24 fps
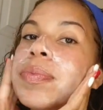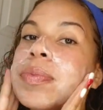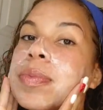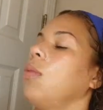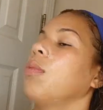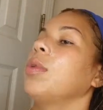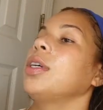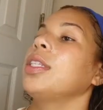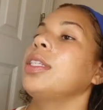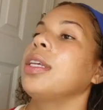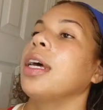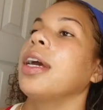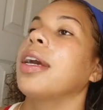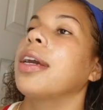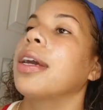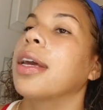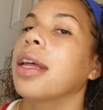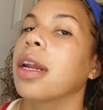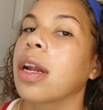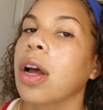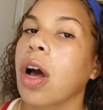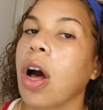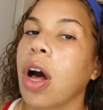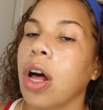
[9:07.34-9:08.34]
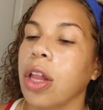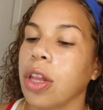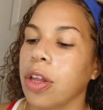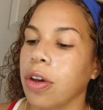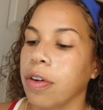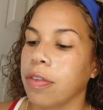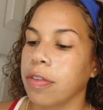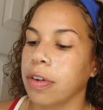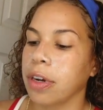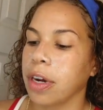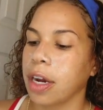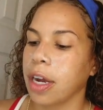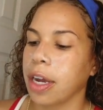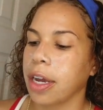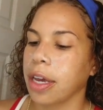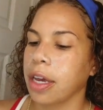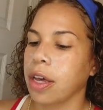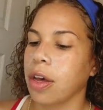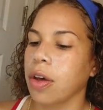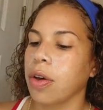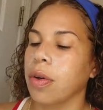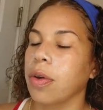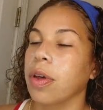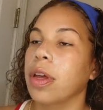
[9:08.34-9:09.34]
Once I get it all over, I
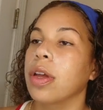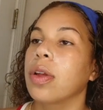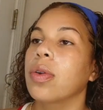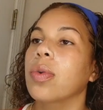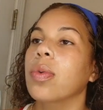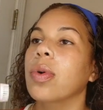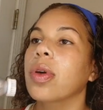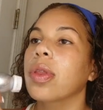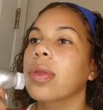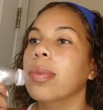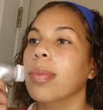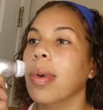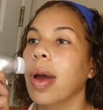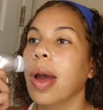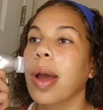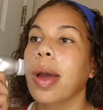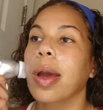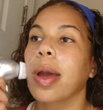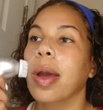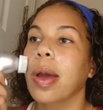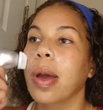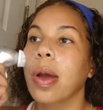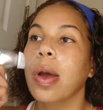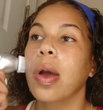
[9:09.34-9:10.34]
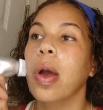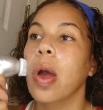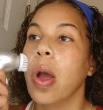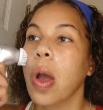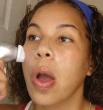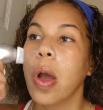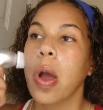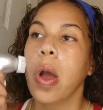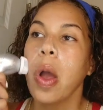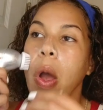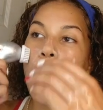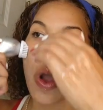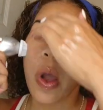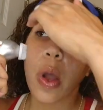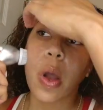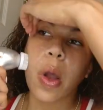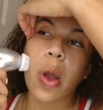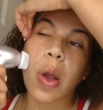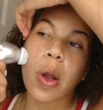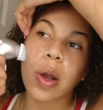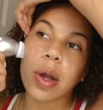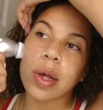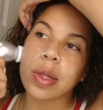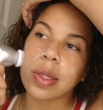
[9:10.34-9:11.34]
go in with my
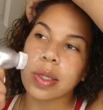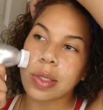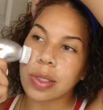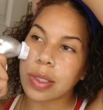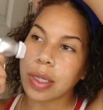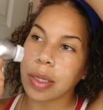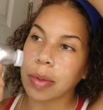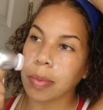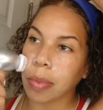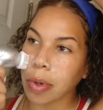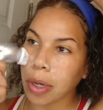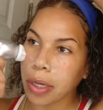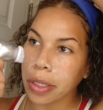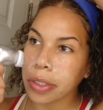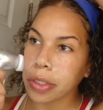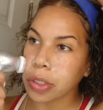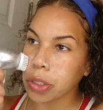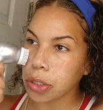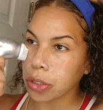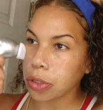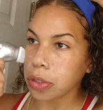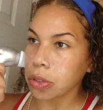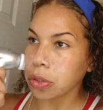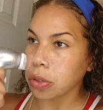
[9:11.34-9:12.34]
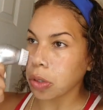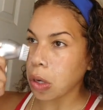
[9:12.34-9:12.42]
cleansing brush.